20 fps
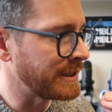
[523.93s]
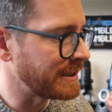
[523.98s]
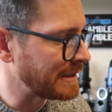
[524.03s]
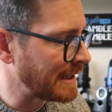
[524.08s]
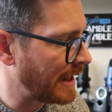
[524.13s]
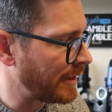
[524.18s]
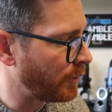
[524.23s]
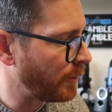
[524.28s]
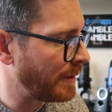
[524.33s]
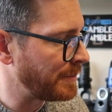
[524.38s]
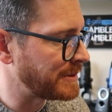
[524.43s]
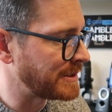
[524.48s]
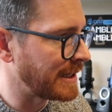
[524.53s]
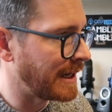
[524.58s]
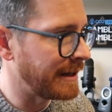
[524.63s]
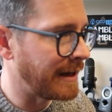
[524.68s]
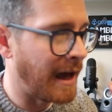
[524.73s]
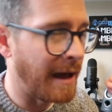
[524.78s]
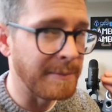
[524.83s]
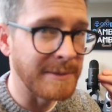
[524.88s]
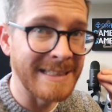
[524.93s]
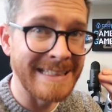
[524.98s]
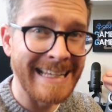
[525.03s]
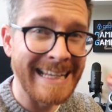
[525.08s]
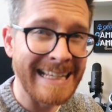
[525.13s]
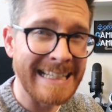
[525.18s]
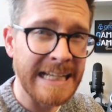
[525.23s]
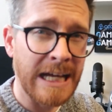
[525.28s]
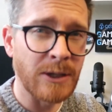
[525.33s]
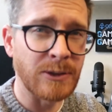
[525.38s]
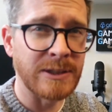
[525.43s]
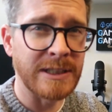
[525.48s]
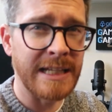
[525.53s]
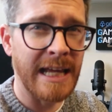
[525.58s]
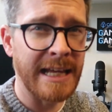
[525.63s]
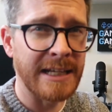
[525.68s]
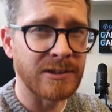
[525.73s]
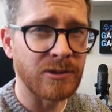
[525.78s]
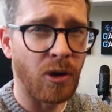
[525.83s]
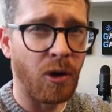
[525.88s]
It's on the website. I'm saying it now
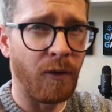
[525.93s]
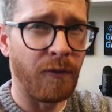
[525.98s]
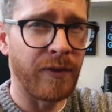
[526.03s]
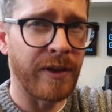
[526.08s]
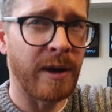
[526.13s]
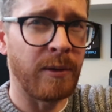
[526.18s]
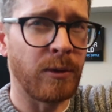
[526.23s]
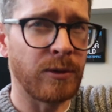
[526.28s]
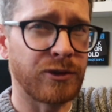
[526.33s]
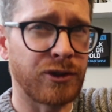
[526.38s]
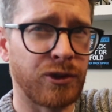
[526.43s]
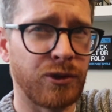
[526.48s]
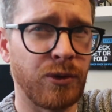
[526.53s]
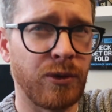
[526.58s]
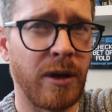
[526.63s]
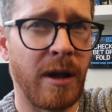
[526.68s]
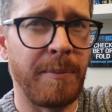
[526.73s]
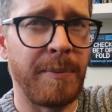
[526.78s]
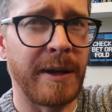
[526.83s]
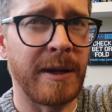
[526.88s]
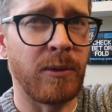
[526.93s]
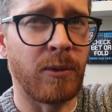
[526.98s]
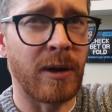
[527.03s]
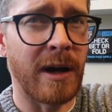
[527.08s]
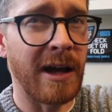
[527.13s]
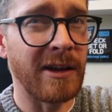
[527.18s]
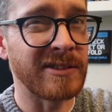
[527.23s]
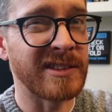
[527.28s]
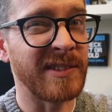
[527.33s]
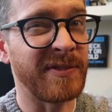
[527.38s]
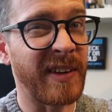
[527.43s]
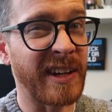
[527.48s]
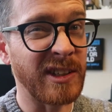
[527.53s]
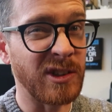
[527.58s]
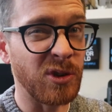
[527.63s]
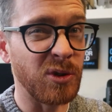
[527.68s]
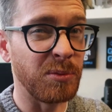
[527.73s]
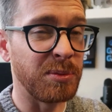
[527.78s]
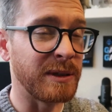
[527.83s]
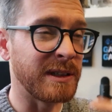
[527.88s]
today, so hopefully I won't screw it up anywhere else. If I
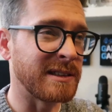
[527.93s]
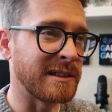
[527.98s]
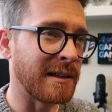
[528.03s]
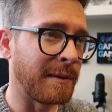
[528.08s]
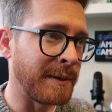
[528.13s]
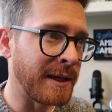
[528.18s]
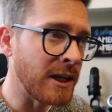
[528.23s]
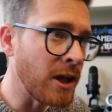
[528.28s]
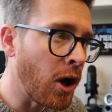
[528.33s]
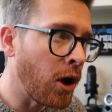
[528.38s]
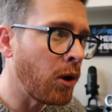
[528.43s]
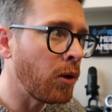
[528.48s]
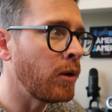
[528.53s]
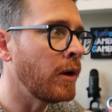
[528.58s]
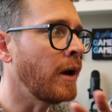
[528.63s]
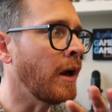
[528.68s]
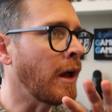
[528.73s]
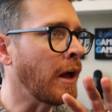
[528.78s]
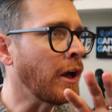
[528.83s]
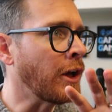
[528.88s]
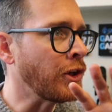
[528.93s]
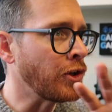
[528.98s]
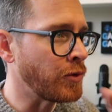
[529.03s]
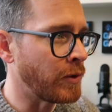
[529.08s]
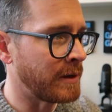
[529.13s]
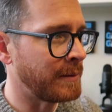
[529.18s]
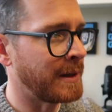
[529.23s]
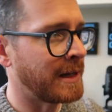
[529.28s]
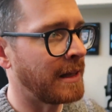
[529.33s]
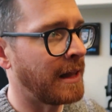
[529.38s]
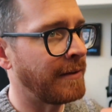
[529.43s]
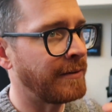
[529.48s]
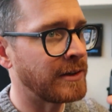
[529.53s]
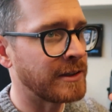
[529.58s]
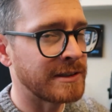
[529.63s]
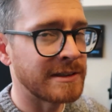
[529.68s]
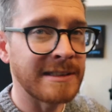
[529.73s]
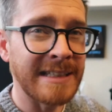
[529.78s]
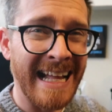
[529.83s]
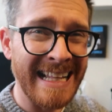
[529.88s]
do, please let me know. 20 minute
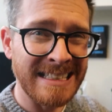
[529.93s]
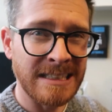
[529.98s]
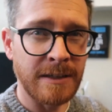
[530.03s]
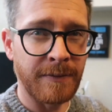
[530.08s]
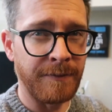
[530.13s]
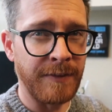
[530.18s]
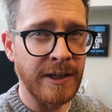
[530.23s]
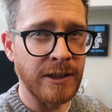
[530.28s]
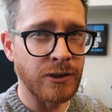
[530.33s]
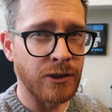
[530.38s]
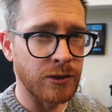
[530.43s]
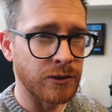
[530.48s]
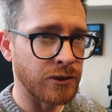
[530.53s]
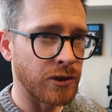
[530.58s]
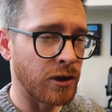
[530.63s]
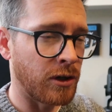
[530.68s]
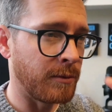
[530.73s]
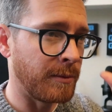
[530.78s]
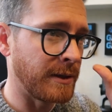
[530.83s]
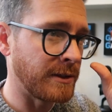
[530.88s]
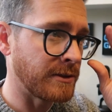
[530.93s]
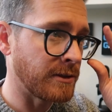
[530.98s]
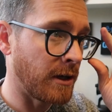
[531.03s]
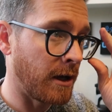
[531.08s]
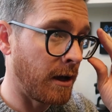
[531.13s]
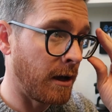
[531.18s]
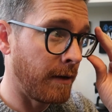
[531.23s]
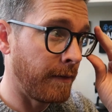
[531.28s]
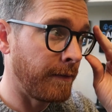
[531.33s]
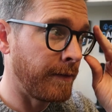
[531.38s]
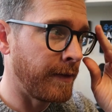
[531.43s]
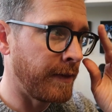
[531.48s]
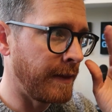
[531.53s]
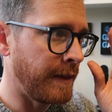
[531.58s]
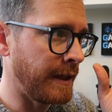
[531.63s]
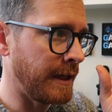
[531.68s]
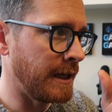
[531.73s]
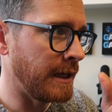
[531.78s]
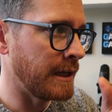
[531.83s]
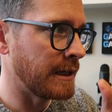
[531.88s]
levels, that's the featured tournament of
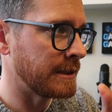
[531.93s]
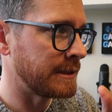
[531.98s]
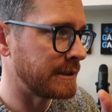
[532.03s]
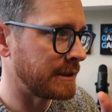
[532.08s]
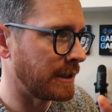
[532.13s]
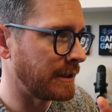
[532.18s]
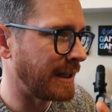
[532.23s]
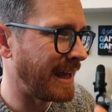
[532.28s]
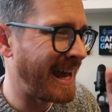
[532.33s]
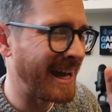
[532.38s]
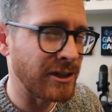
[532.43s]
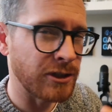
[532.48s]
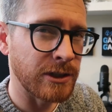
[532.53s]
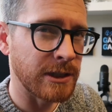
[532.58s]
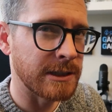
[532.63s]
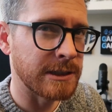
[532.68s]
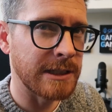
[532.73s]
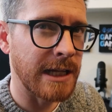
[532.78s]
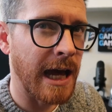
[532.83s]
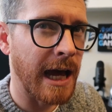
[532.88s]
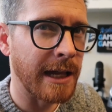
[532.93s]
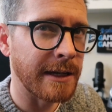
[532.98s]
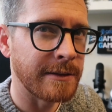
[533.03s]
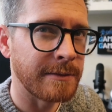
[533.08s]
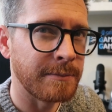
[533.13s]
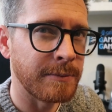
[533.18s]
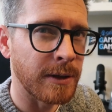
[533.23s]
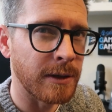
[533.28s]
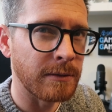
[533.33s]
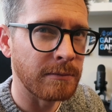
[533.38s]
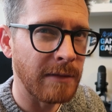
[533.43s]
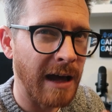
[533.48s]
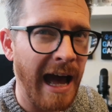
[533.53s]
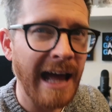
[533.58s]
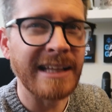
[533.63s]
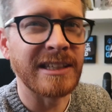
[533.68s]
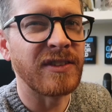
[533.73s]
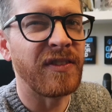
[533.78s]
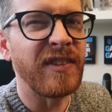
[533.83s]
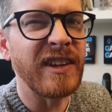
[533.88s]
the Sunday. Actually, it's not, but
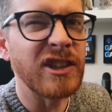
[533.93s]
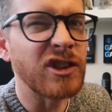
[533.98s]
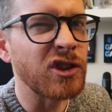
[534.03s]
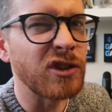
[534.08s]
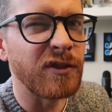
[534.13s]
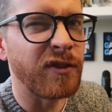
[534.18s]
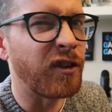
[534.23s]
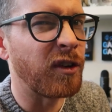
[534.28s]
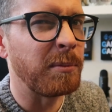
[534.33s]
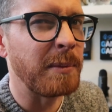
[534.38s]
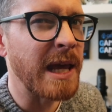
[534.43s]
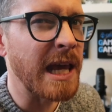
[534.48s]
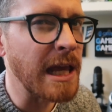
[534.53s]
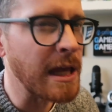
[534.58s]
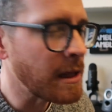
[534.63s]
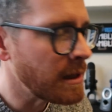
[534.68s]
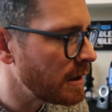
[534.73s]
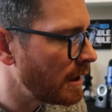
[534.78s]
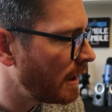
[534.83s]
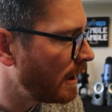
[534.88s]
it's featured for me.